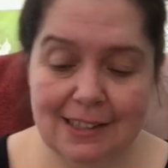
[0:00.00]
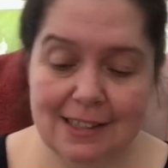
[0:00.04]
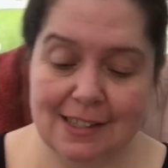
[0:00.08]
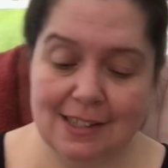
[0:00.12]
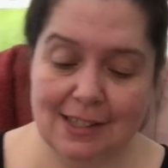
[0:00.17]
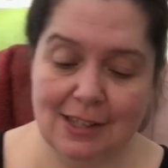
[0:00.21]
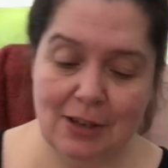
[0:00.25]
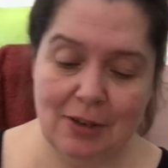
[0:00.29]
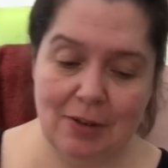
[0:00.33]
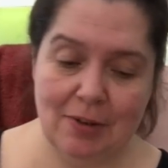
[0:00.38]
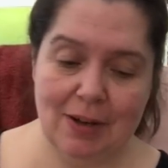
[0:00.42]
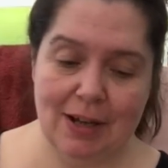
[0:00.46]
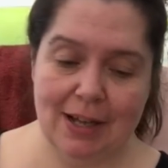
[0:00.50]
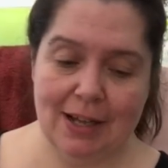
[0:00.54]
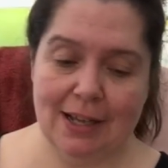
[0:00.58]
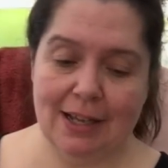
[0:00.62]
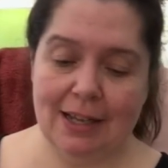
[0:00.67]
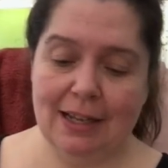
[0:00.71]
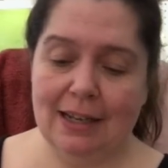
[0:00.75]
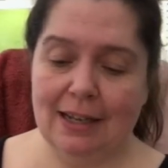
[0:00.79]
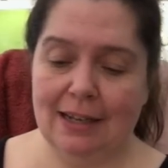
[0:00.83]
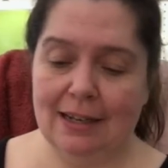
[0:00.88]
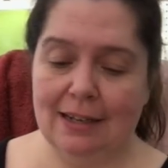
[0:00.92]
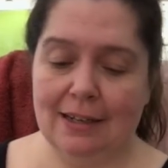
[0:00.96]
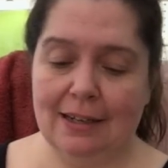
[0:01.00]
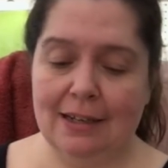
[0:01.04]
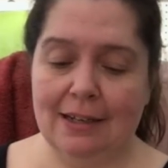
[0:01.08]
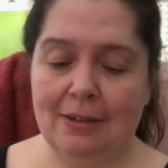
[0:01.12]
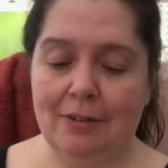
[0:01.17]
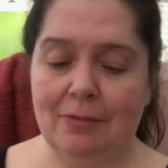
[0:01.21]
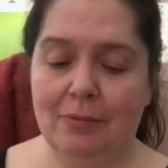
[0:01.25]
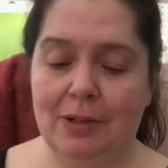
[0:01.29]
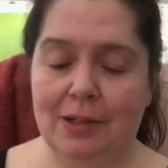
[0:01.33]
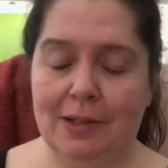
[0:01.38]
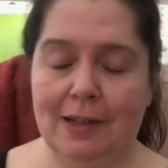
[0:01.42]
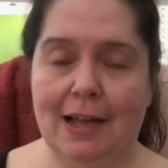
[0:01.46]
So I,
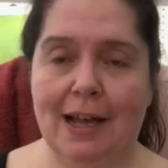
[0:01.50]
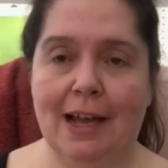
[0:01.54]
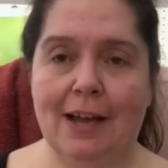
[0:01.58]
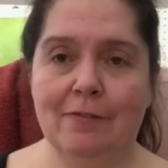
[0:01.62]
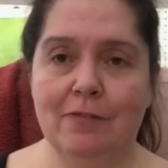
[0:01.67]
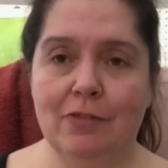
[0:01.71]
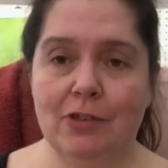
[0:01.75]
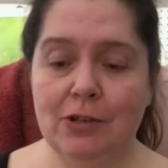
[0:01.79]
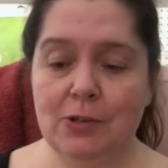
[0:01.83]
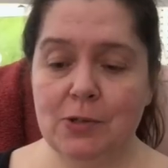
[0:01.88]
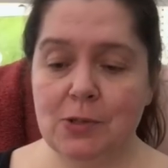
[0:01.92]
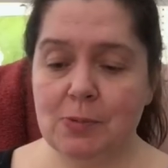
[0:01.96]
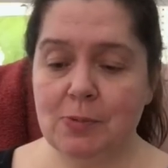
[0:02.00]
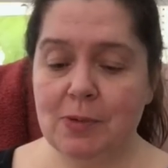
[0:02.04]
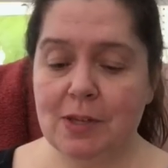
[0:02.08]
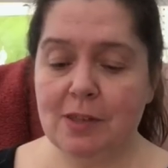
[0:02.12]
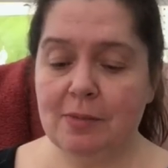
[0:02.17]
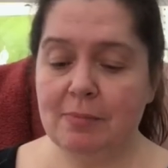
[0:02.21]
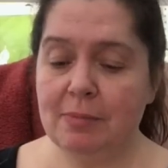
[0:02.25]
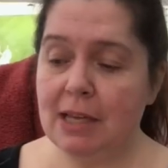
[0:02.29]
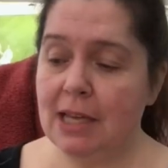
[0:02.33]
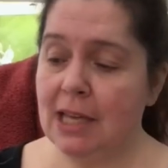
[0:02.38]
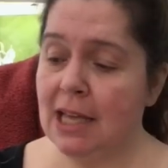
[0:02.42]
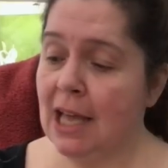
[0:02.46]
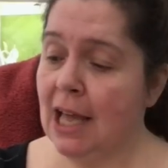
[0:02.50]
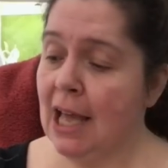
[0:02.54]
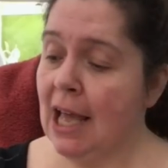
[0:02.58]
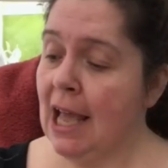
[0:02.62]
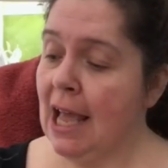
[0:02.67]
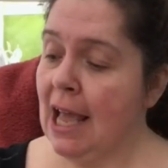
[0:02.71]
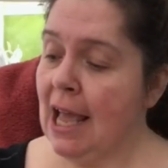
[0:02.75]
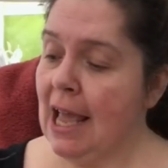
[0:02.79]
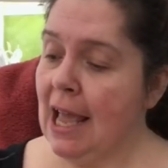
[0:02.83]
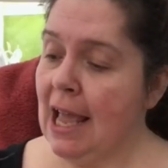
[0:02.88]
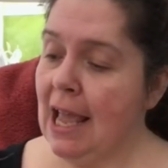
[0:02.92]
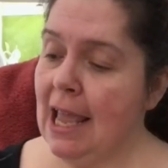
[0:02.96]
I will have those with me.
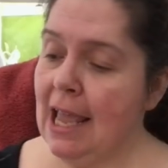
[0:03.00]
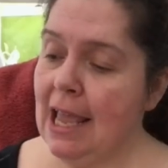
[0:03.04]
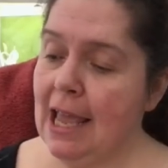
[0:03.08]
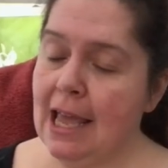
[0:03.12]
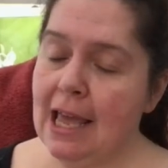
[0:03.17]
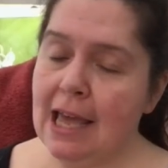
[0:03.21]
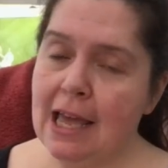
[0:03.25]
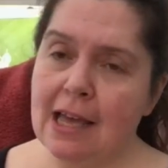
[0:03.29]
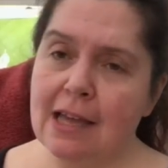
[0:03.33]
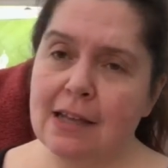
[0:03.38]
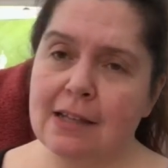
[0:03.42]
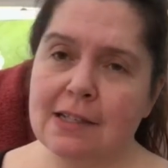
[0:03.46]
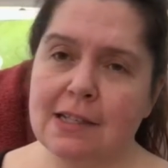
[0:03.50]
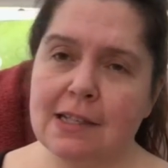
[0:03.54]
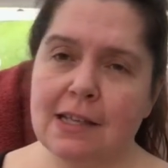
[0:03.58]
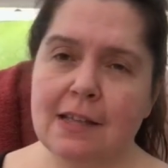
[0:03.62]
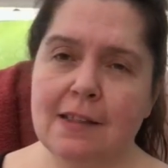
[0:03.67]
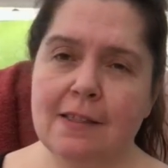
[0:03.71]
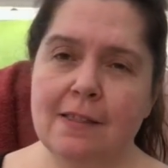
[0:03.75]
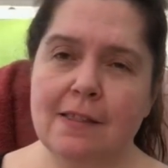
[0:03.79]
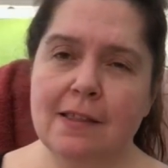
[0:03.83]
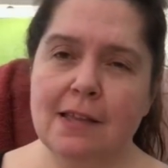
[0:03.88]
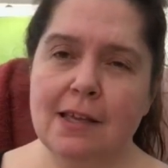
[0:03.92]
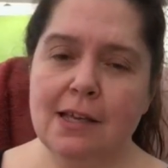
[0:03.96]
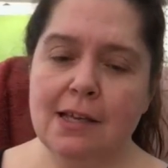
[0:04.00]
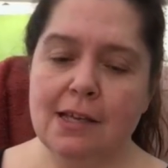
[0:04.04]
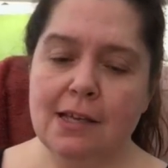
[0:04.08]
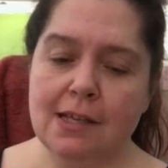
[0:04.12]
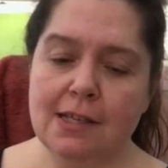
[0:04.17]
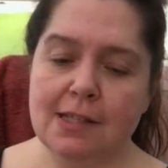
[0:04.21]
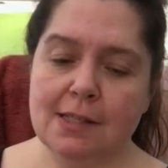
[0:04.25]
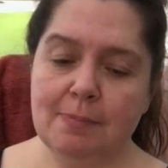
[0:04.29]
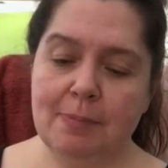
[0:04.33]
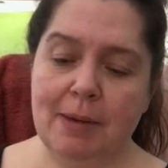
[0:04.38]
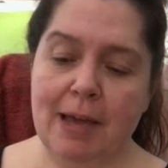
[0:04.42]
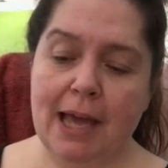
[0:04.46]
And
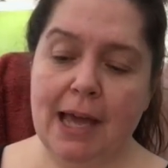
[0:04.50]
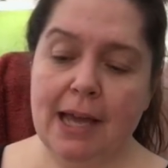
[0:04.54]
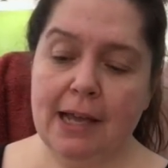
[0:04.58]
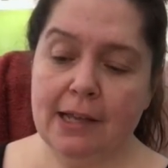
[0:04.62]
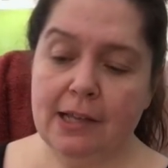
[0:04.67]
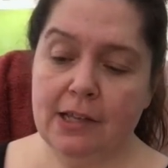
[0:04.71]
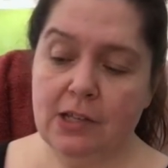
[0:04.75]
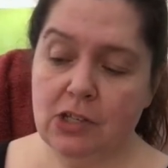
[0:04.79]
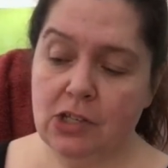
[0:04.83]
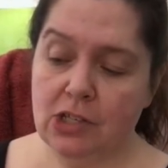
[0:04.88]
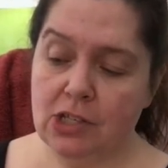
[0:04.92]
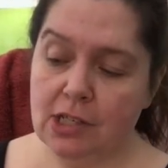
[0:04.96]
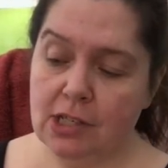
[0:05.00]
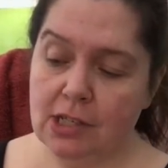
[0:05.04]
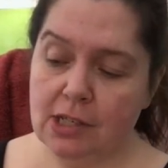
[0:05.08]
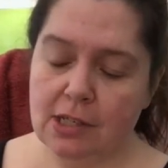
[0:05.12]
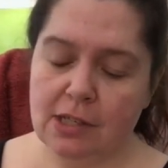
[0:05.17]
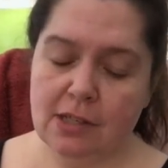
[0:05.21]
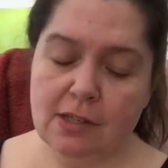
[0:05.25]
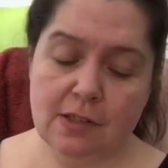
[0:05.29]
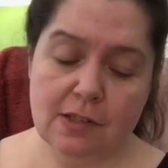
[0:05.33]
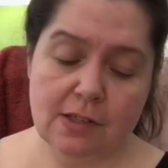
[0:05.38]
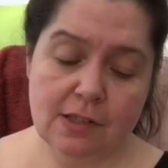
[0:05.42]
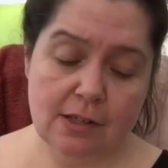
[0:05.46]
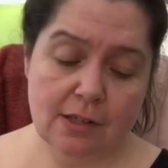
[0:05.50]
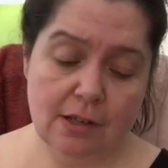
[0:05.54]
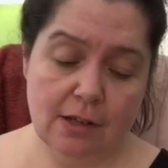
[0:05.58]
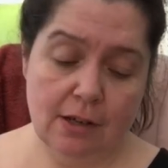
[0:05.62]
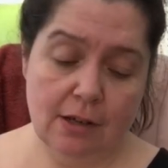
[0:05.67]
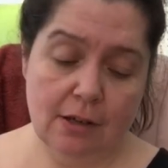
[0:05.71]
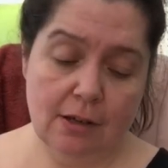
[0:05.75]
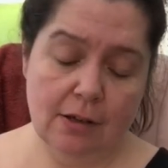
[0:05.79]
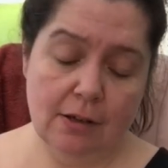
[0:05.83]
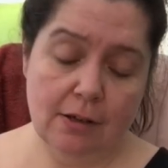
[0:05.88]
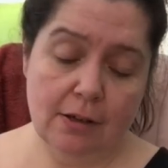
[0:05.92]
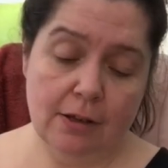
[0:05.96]
these packages
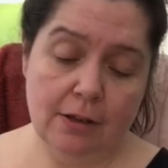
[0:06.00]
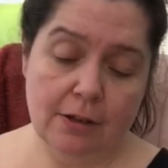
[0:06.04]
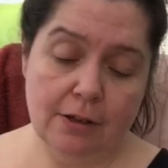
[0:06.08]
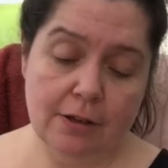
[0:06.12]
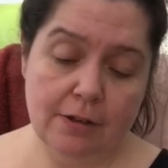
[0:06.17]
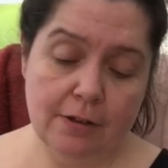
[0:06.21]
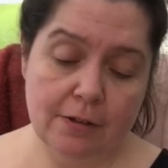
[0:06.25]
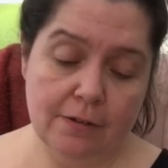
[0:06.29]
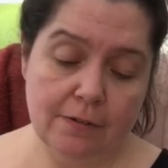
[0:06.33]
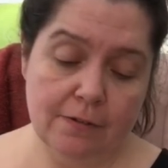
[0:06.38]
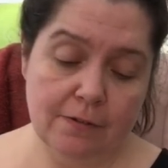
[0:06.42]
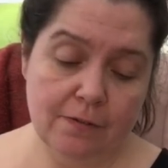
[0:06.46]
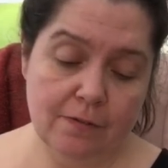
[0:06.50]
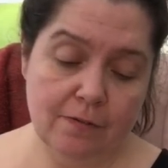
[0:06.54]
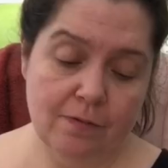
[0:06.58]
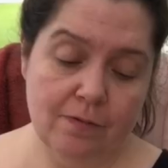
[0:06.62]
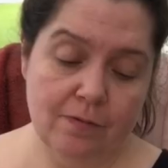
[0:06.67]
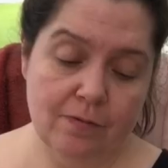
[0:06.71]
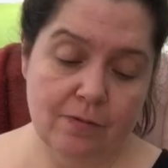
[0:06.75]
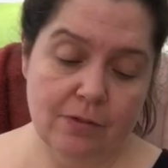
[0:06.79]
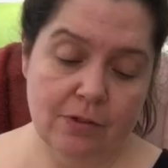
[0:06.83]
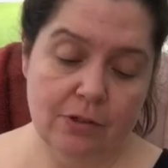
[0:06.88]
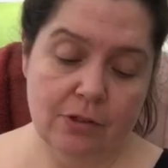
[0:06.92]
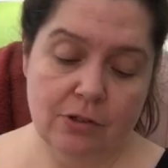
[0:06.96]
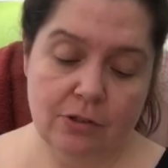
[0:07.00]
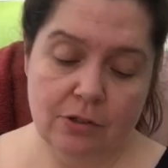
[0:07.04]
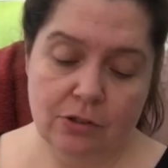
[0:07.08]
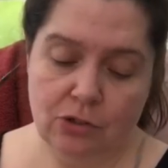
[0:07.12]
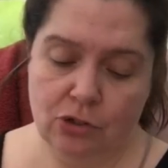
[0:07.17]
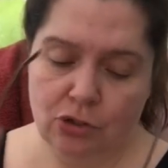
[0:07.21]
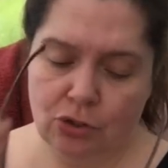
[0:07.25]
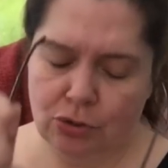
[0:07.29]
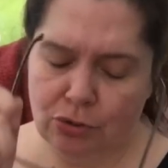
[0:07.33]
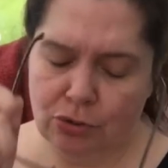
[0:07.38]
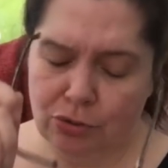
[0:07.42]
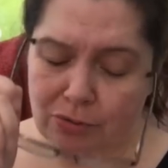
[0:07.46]
of
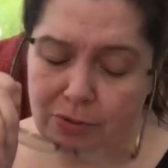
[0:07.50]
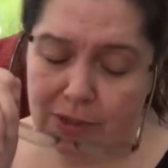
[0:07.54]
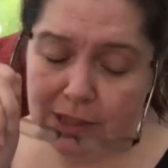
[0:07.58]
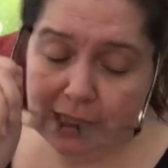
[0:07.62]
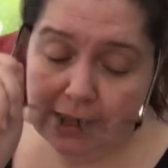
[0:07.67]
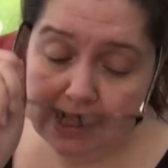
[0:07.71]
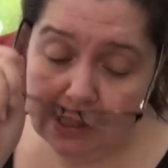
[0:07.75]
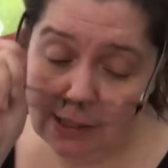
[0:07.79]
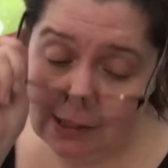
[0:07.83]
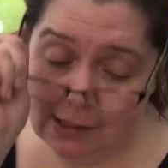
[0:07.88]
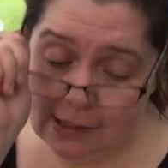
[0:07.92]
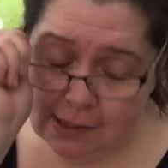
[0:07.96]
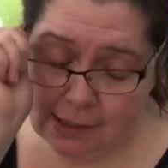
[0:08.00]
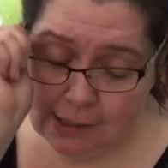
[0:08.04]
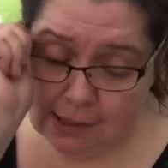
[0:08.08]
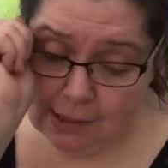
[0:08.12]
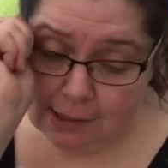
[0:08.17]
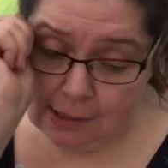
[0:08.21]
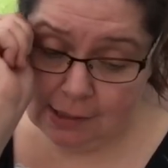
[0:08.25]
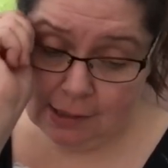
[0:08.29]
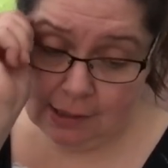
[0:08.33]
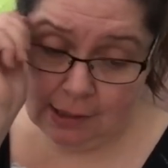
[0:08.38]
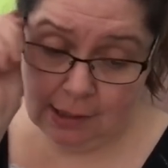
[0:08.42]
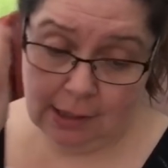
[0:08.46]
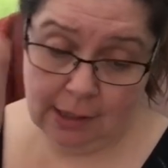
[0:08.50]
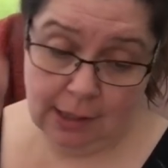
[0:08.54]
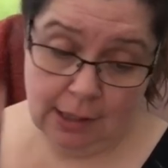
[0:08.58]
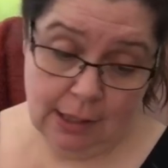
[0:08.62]
treats,